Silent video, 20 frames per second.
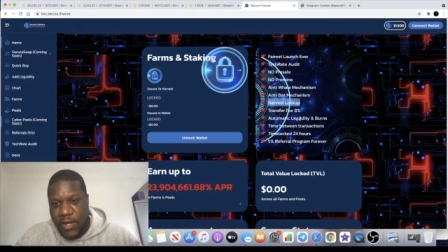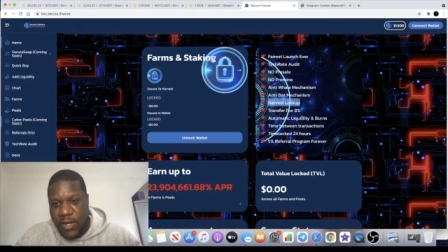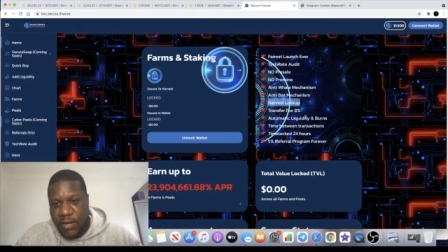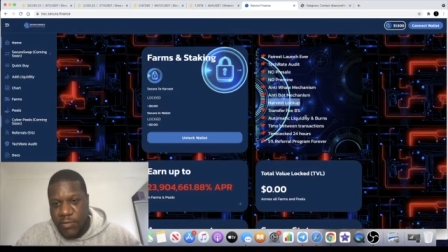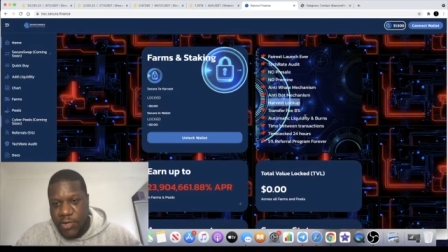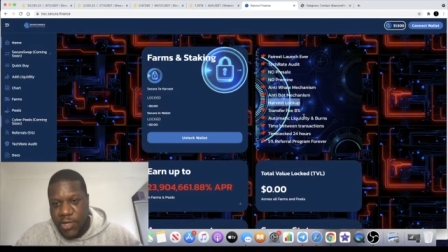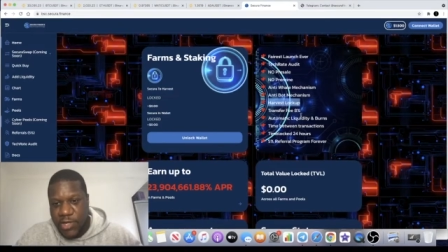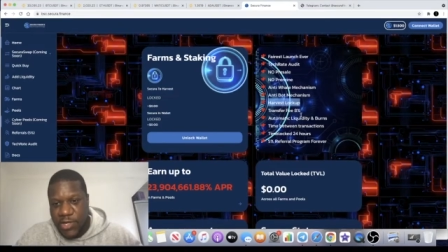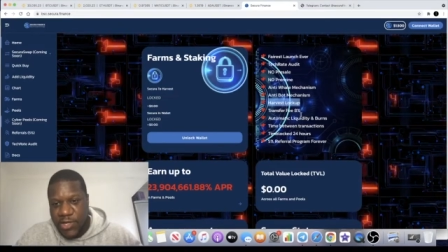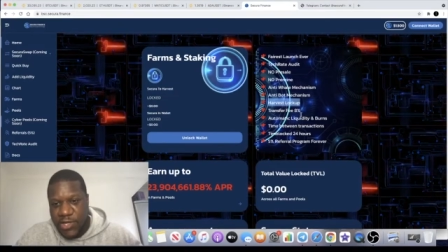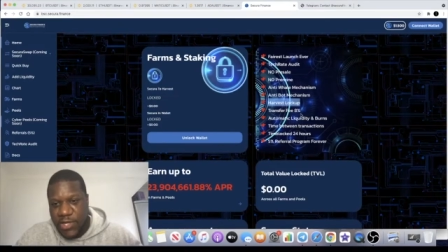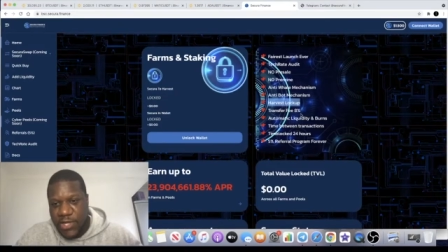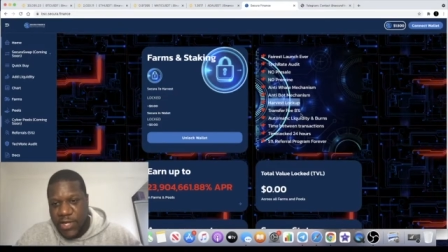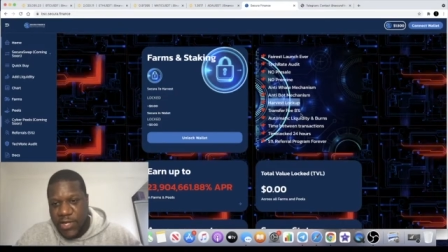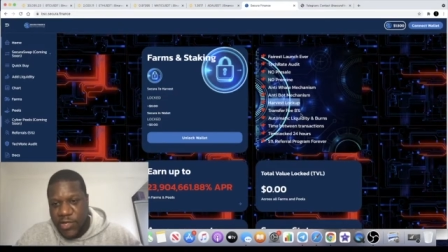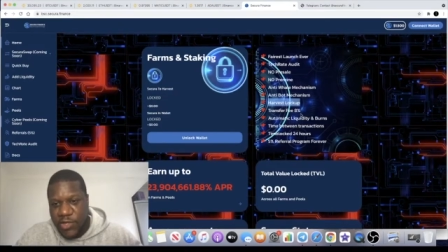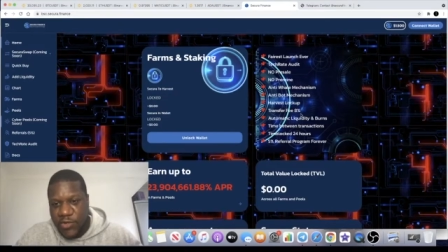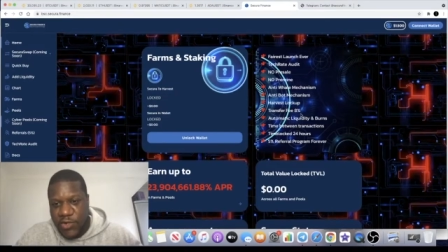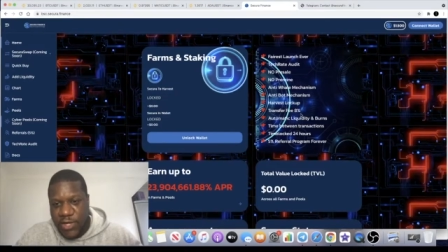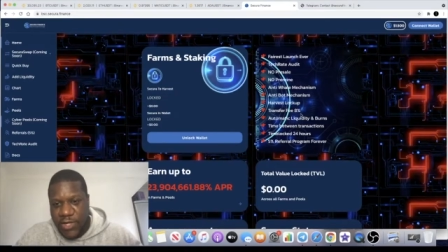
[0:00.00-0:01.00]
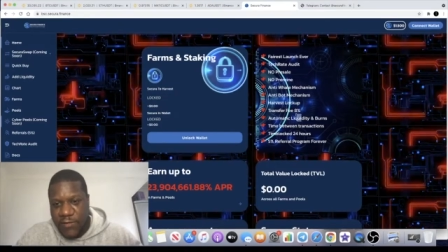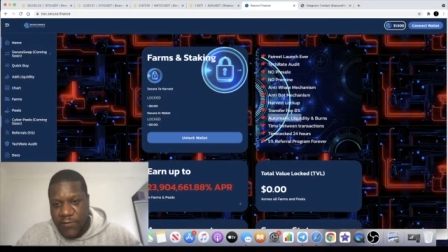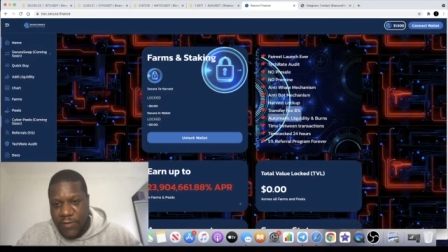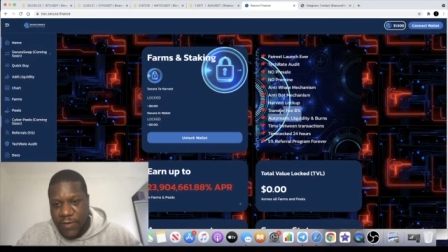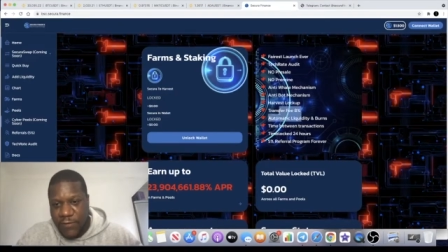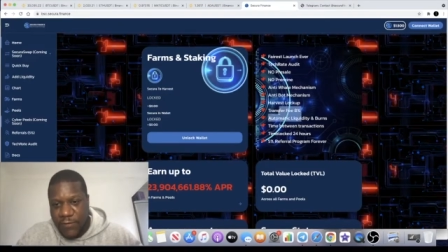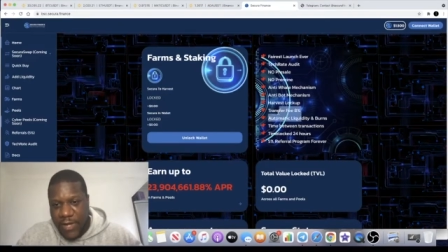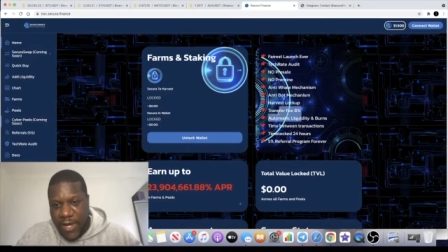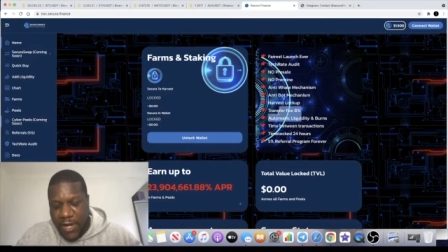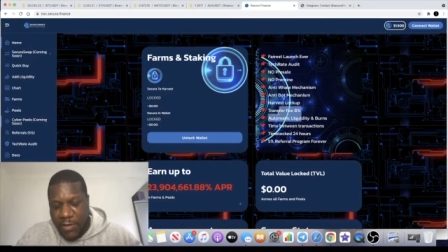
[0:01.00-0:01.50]
But you can see there's a transfer
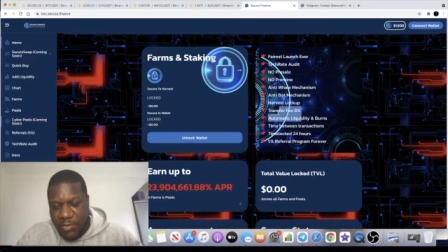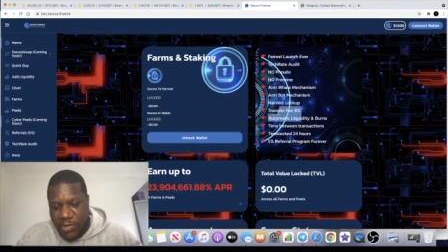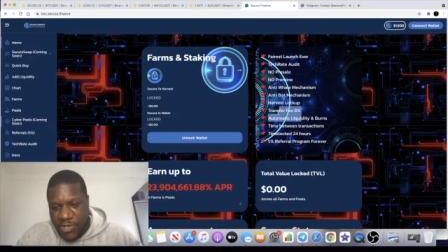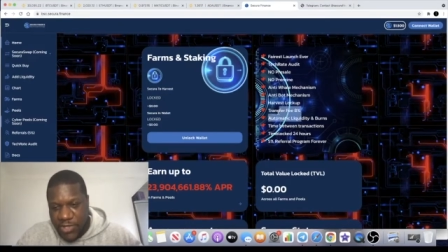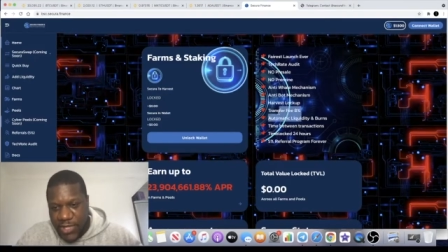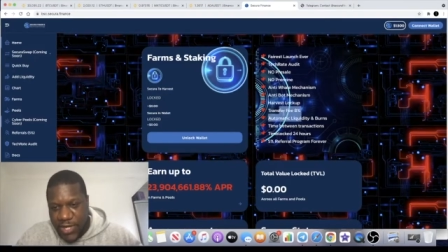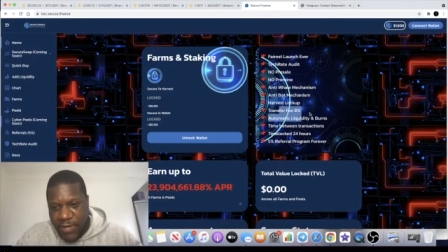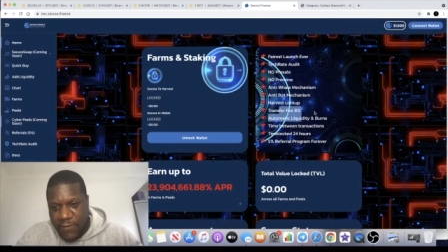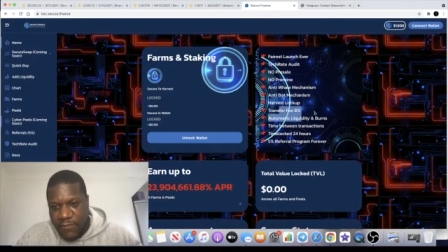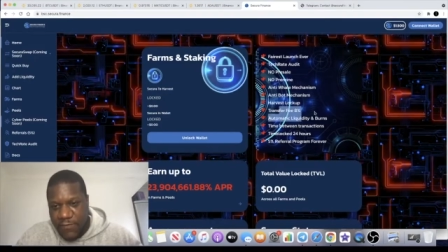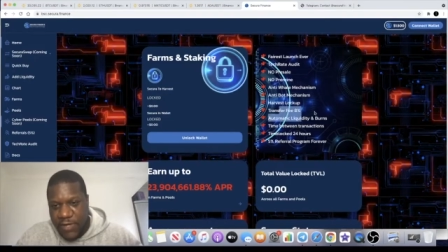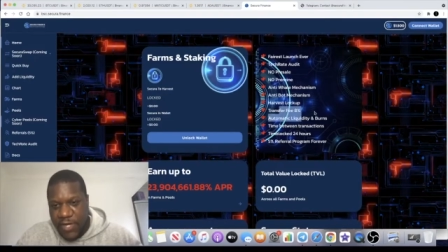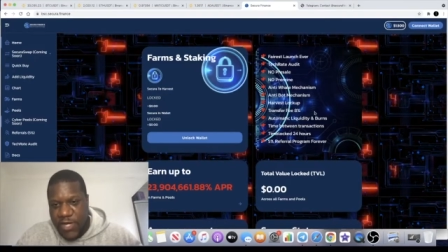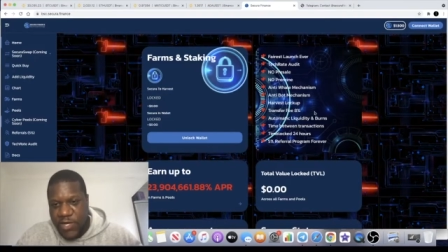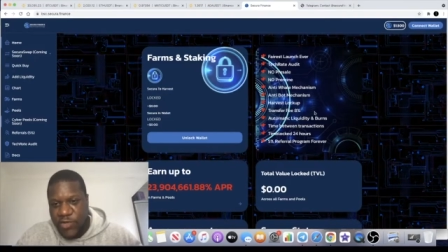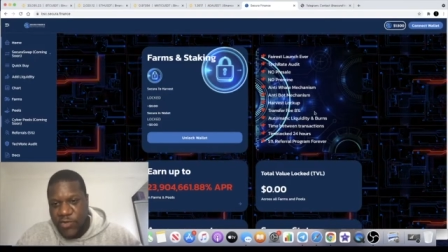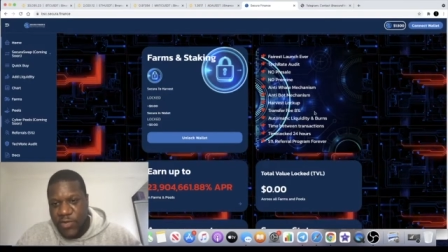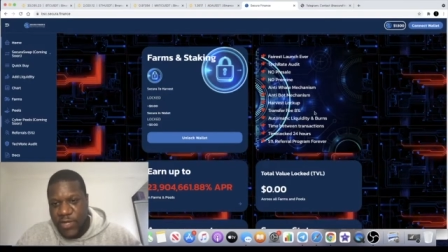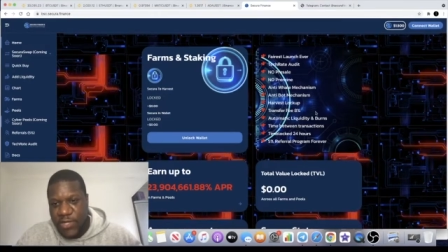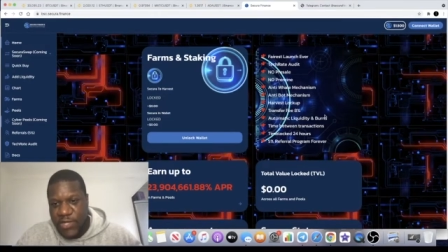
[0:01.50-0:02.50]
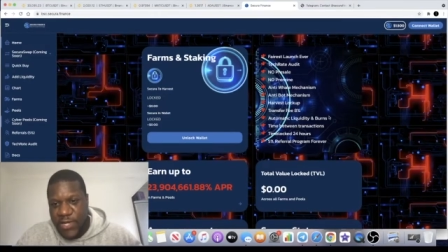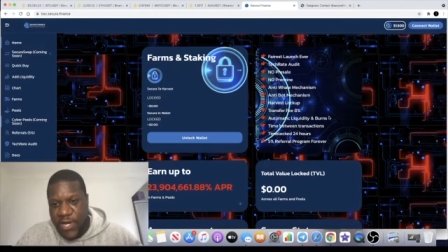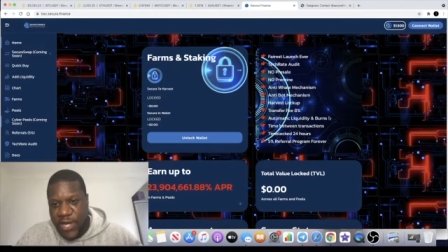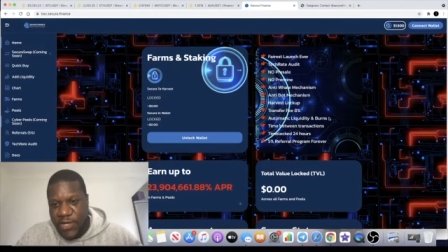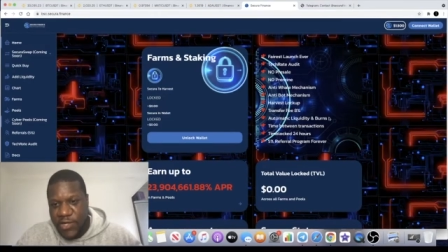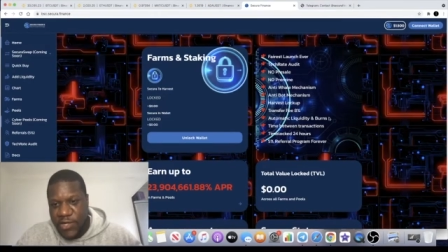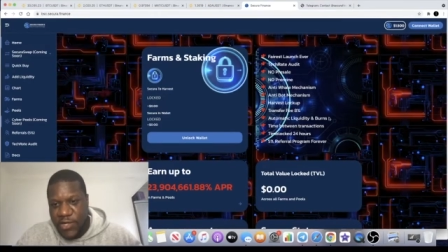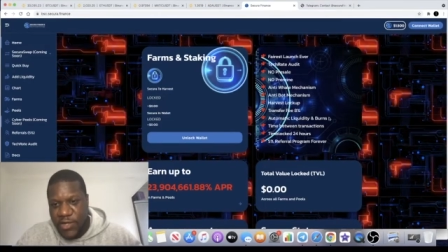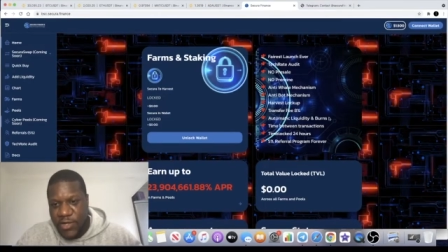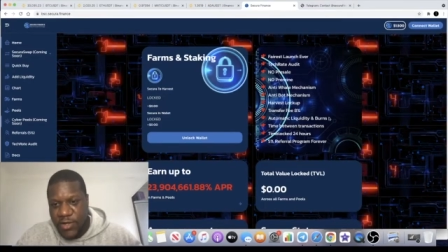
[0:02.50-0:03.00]
of 8% for each
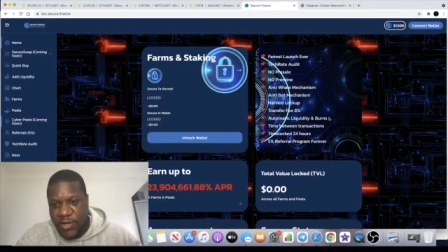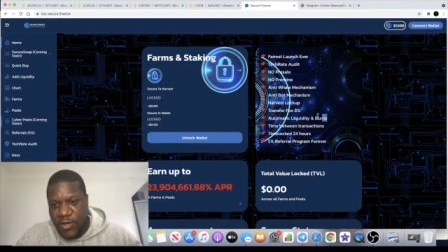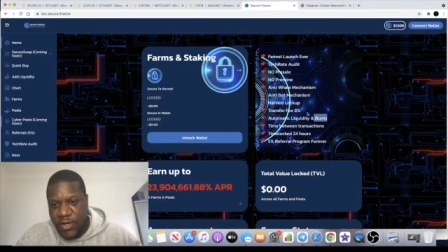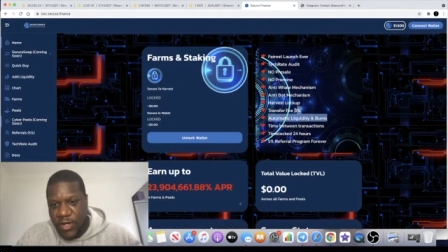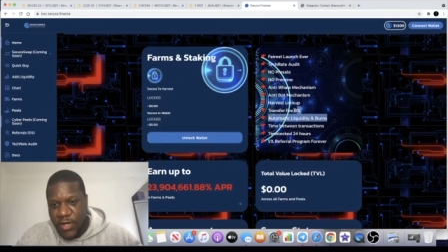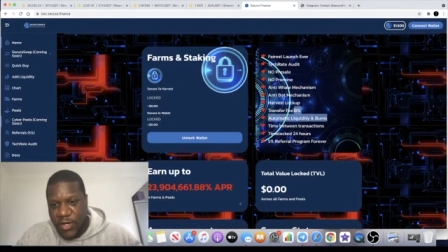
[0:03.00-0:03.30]
transaction.